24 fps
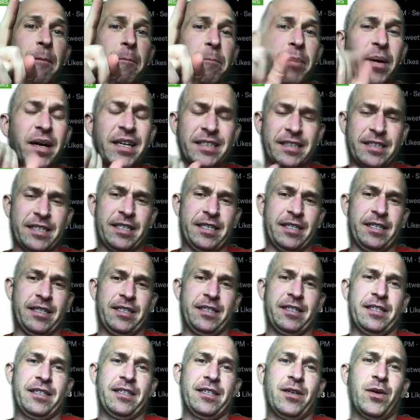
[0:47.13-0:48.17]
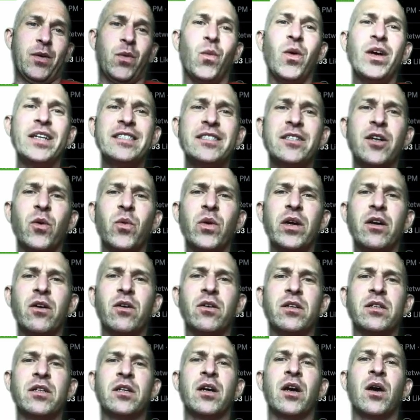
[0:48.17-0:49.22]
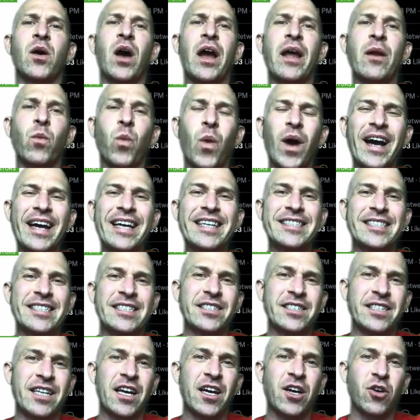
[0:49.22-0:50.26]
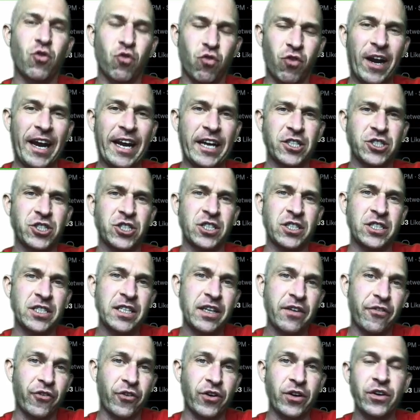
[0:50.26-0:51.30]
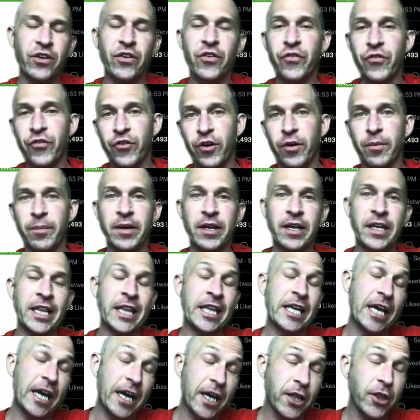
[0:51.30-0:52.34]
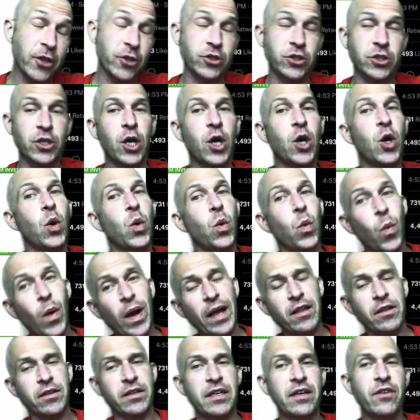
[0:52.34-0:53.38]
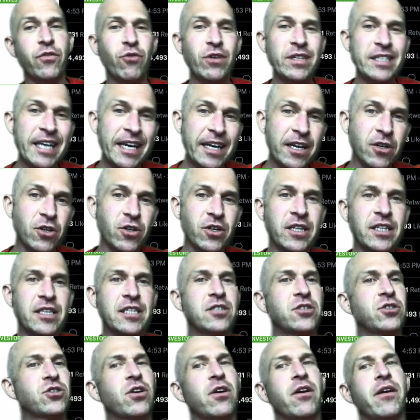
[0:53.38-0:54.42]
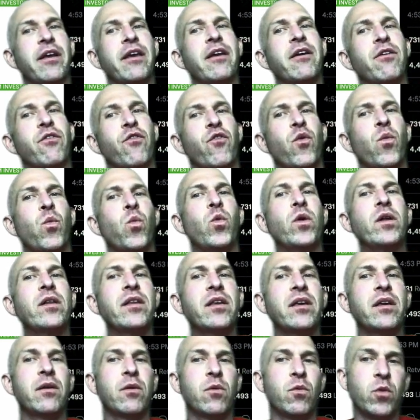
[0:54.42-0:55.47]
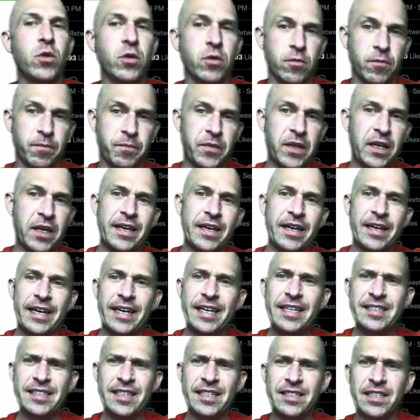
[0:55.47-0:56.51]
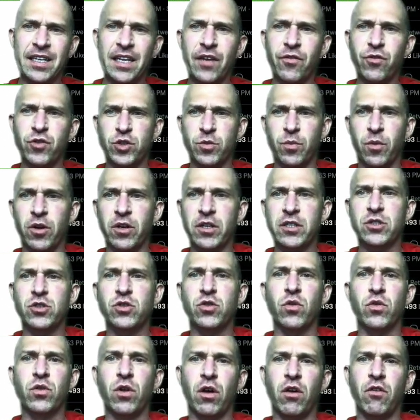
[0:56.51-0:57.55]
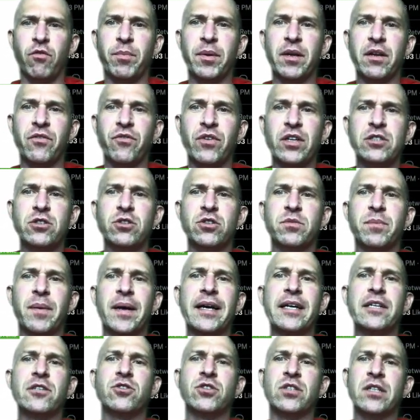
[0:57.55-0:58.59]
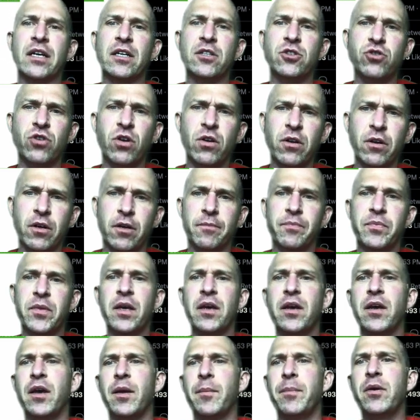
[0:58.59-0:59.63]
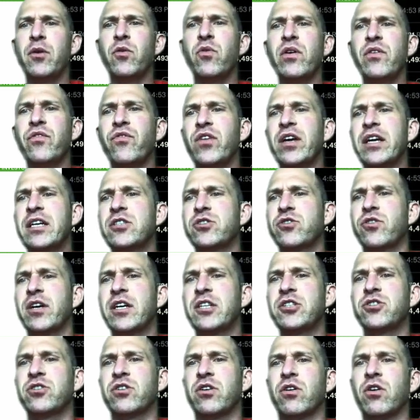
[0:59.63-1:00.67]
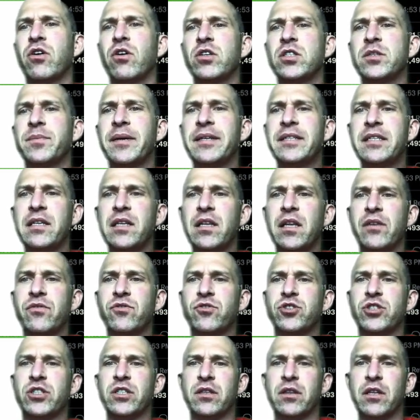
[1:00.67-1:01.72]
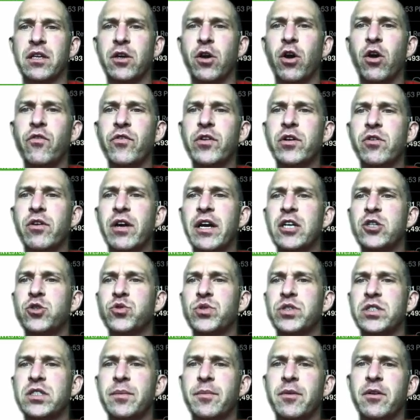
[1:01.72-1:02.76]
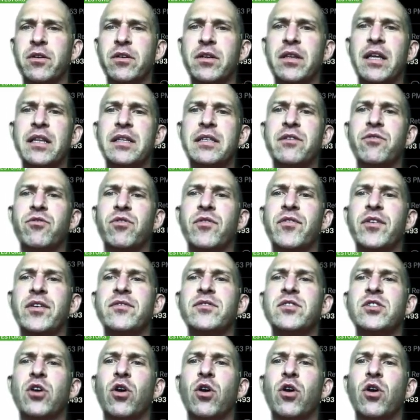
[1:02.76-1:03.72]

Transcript: But what is going on, and why is this crash different from the others? Well, if we take a look at this chart here from Willy Woo, he says leverage markets sold off, but investors buying just got stronger. Bitcoin flash crashes are caused by deleveraging. The COVID crash was similar in that derivatives